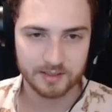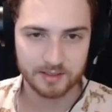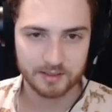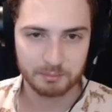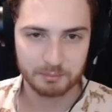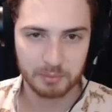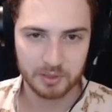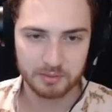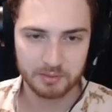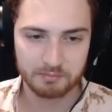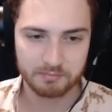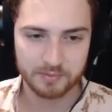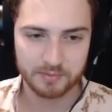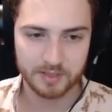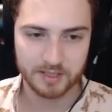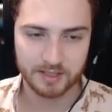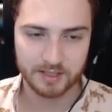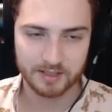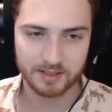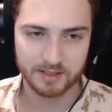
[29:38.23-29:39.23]
Bard,
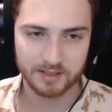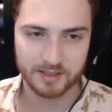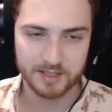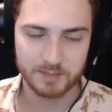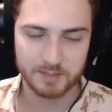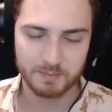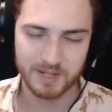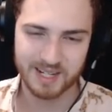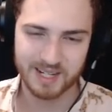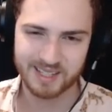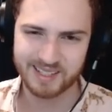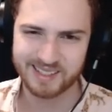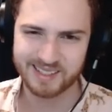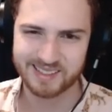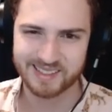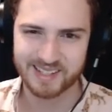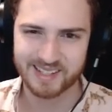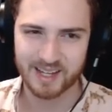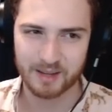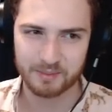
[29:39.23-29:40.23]
it's probably
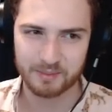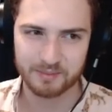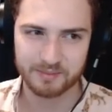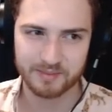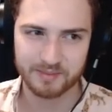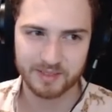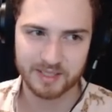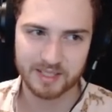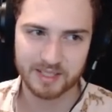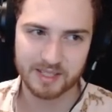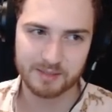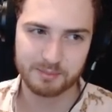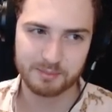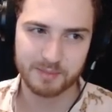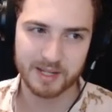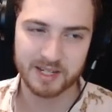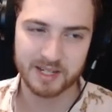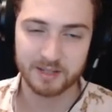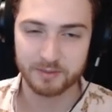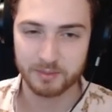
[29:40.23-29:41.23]
not... It
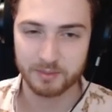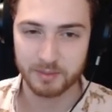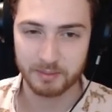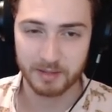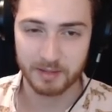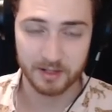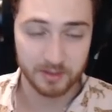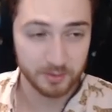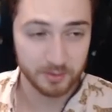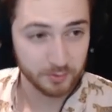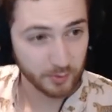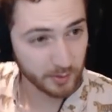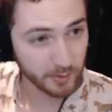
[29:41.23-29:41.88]
might even be better than 4